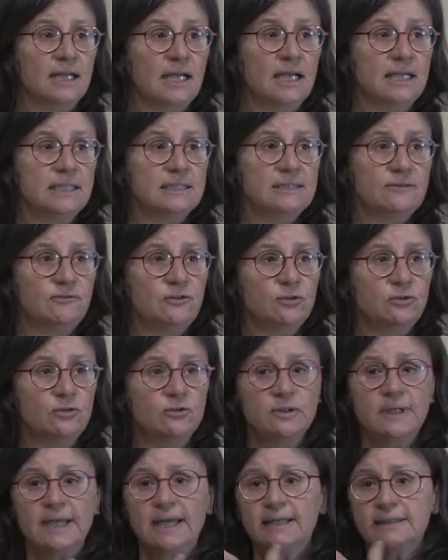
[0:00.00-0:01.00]
And if you
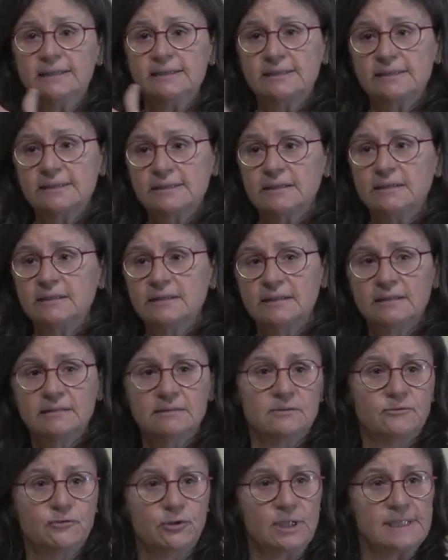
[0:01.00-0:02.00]
look at,
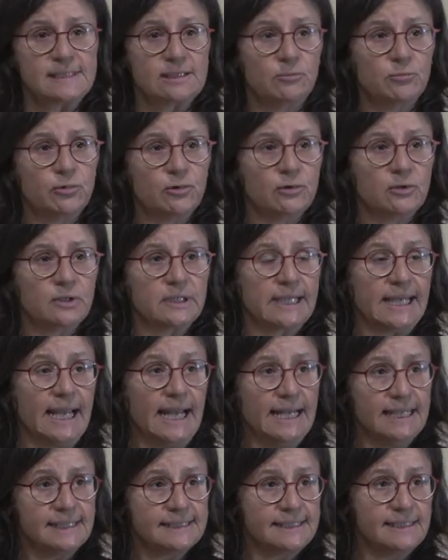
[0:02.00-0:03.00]
for example,
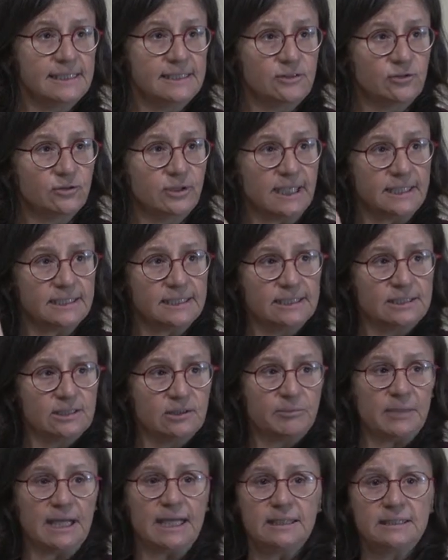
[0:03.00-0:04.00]
galaxies, you can
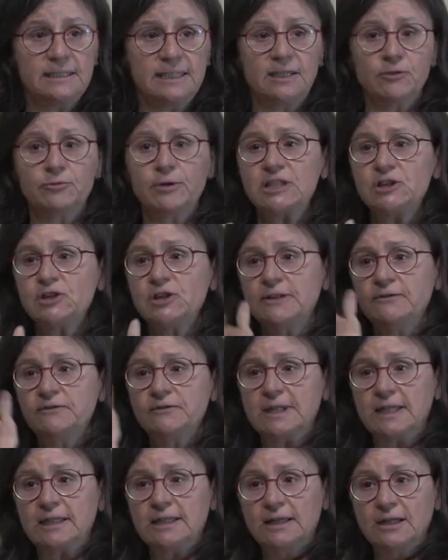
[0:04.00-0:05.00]
determine their
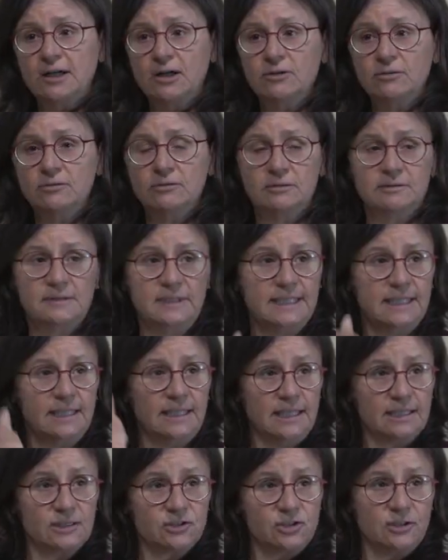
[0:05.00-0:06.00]
redshift and how
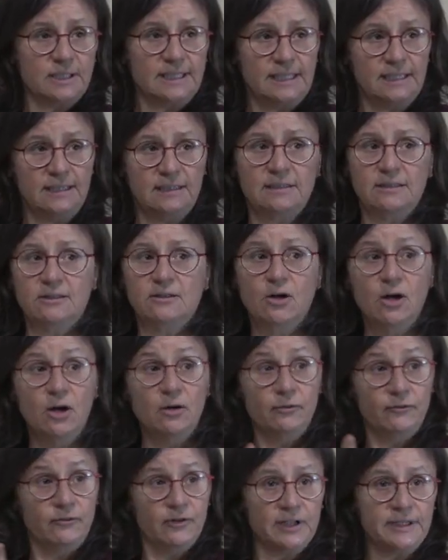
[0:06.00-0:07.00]
they actually
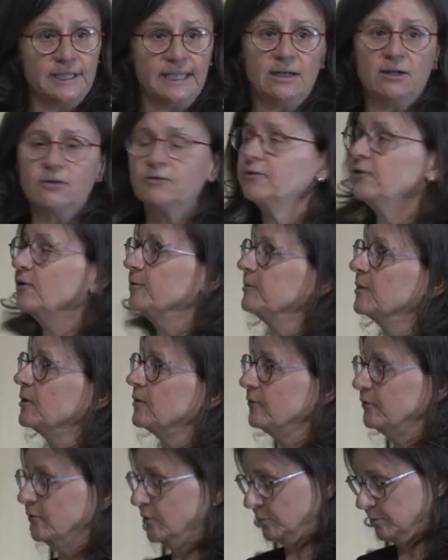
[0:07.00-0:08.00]
how far they are from,
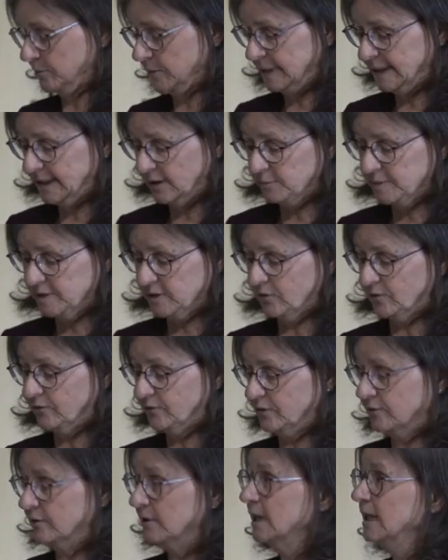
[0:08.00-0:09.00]
uh, from the
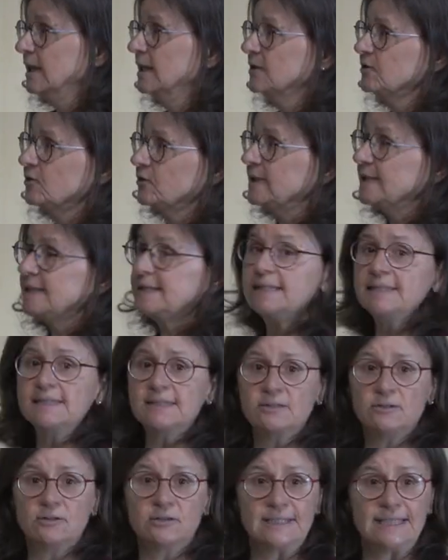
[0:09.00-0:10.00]
observer. So this
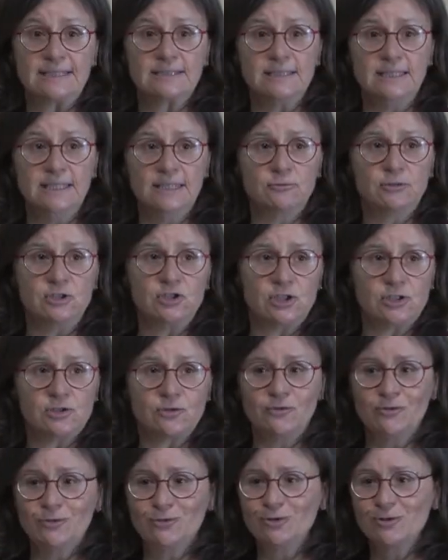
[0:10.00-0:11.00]
is a technique which is,
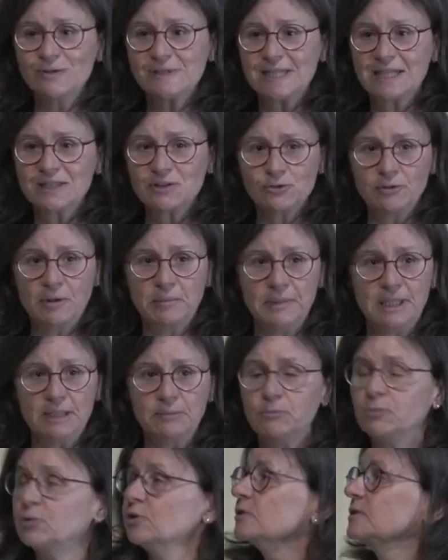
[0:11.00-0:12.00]
of course, extremely
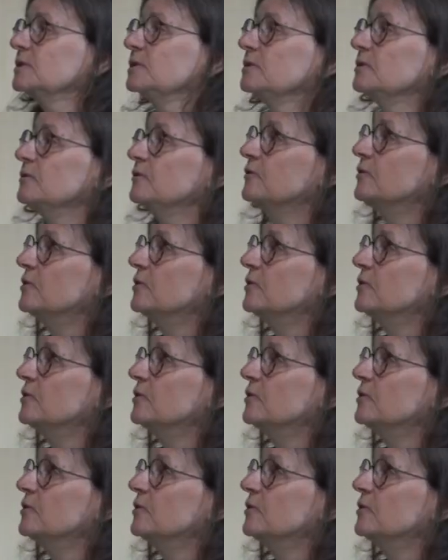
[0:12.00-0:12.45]
important